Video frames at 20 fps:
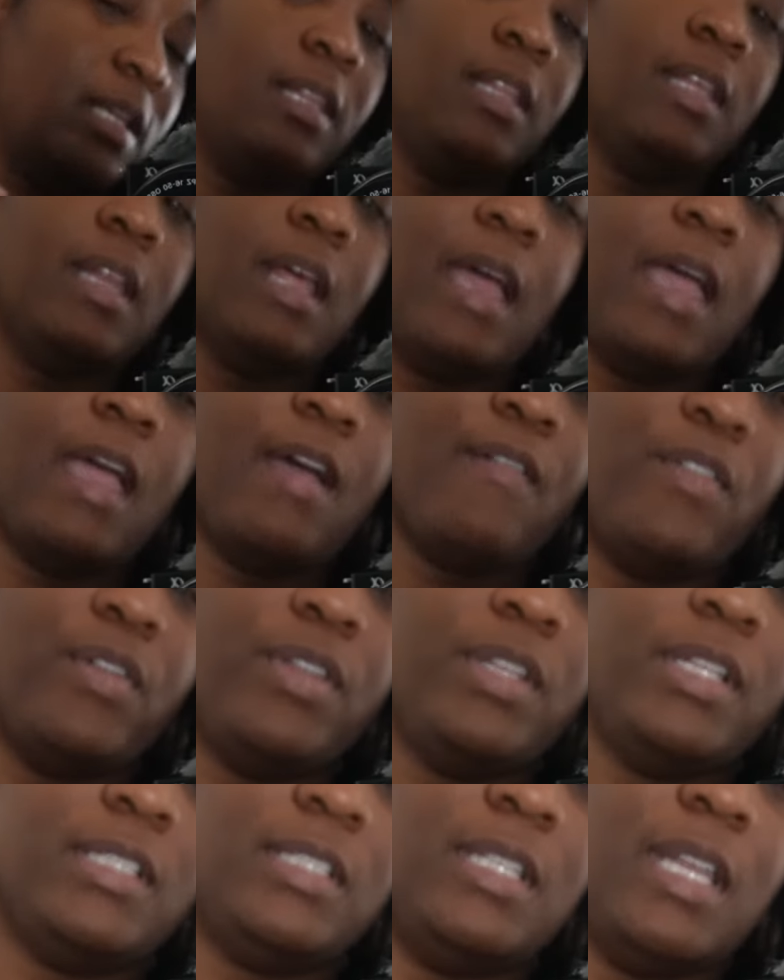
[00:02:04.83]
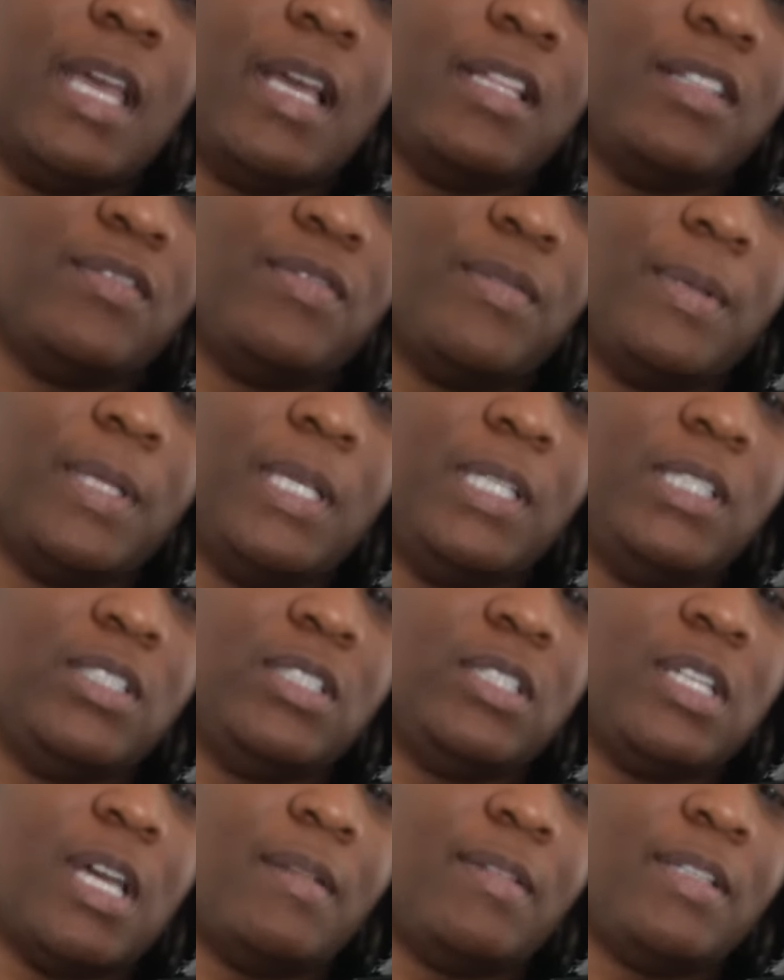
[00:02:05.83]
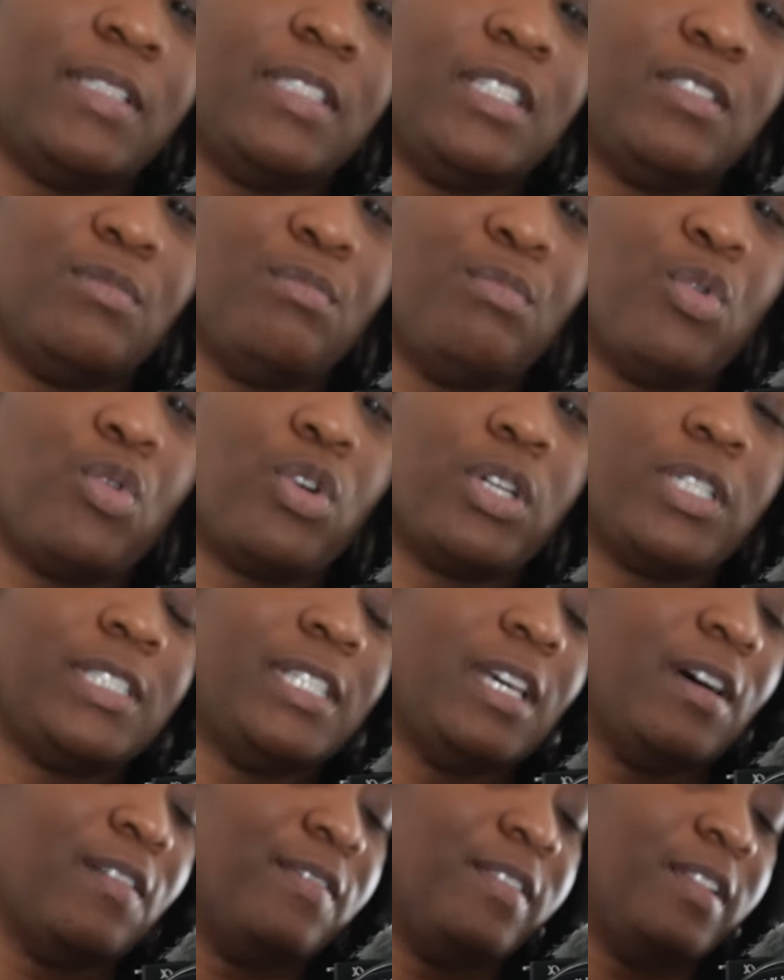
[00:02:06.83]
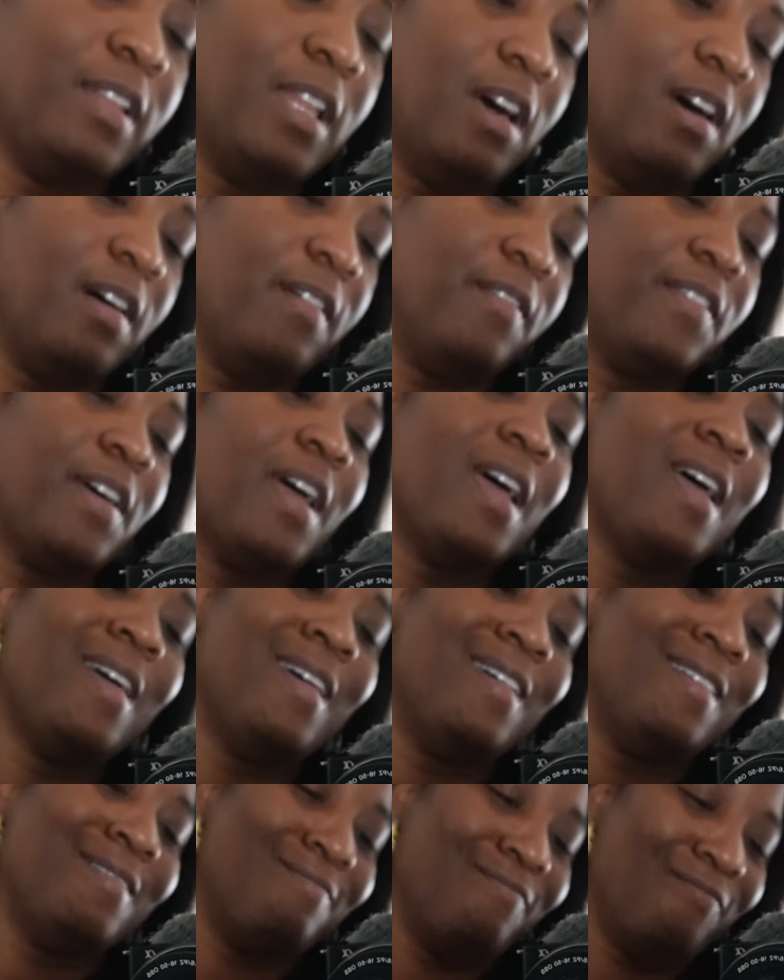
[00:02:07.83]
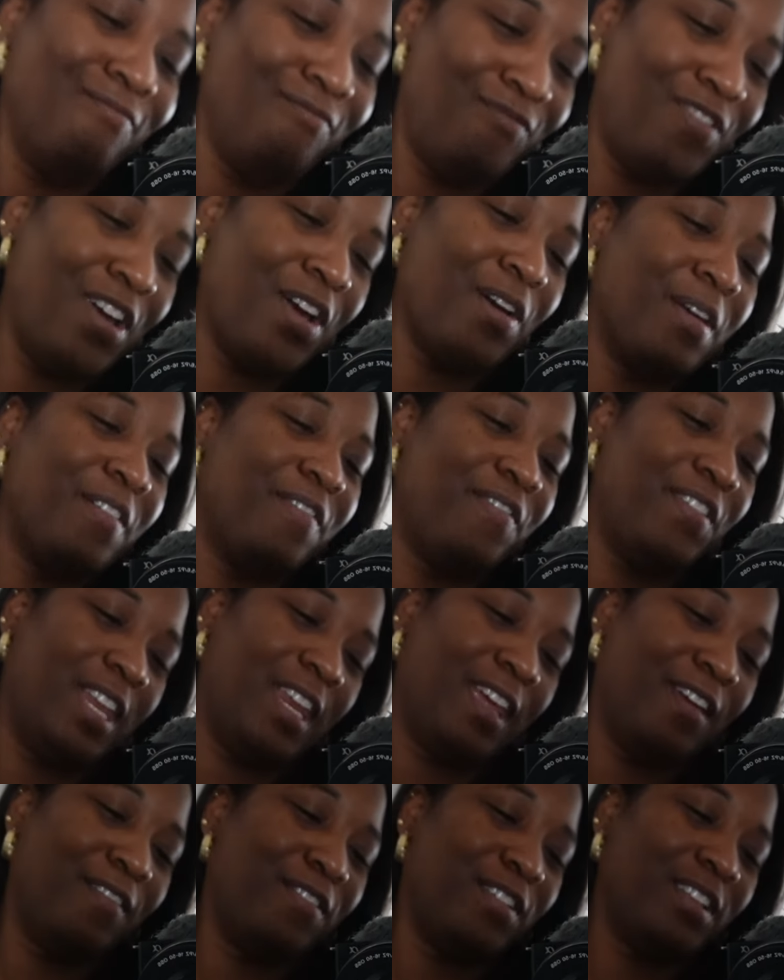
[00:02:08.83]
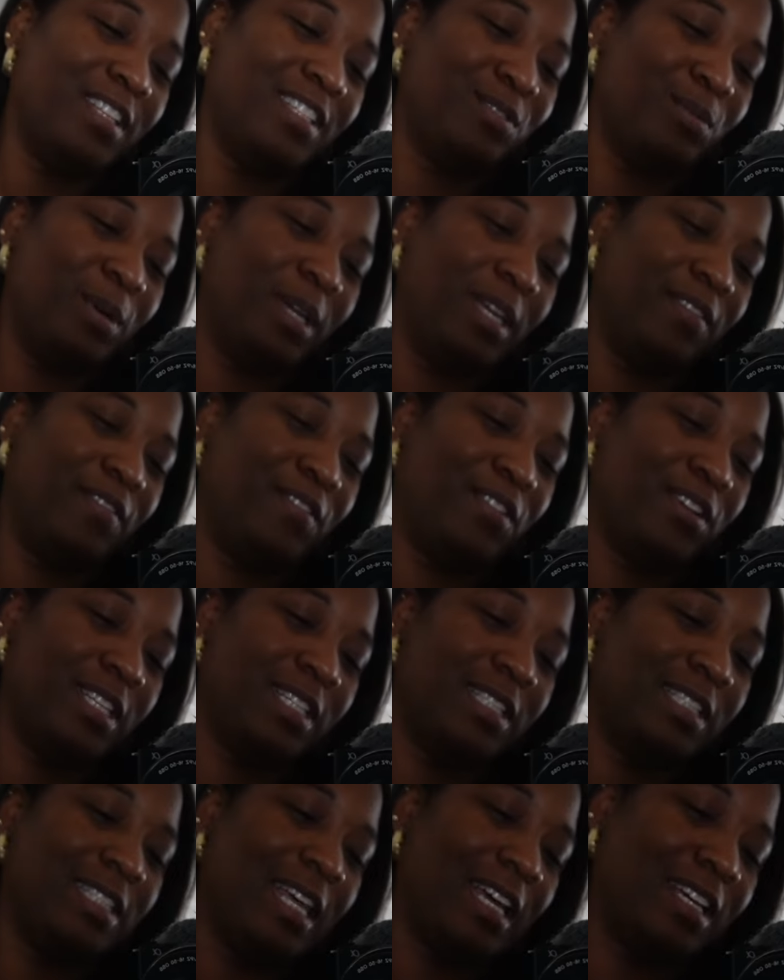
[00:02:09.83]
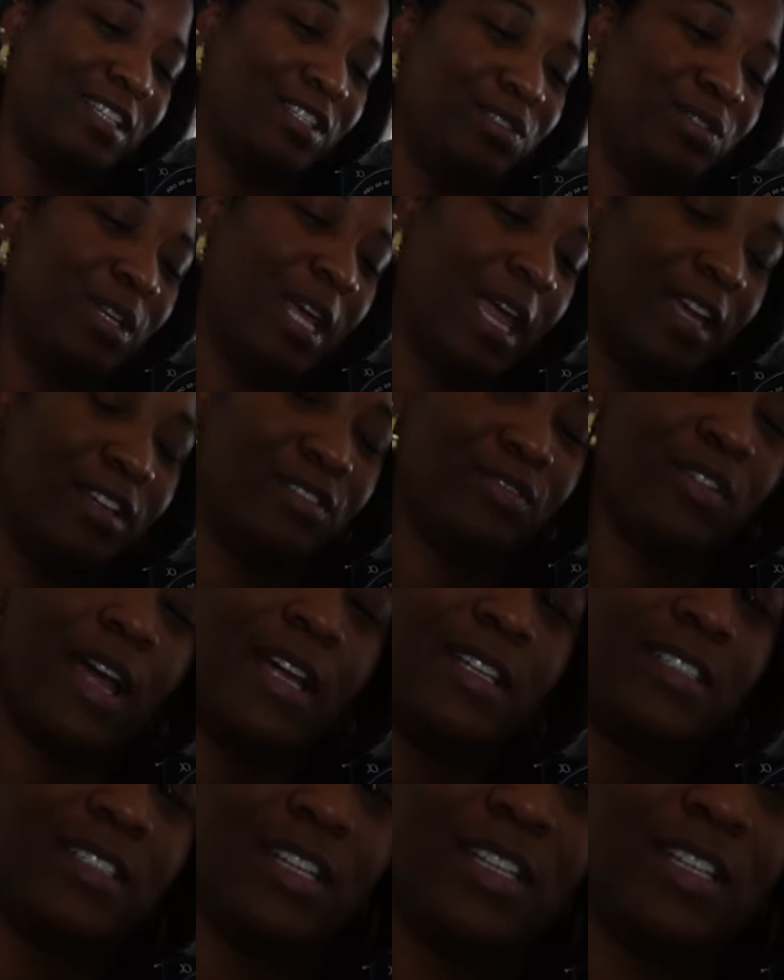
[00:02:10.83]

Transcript: And then I have on this necklace from Alicia Shop that says More Self Love. Very fitting for this week, for this next two days, right? So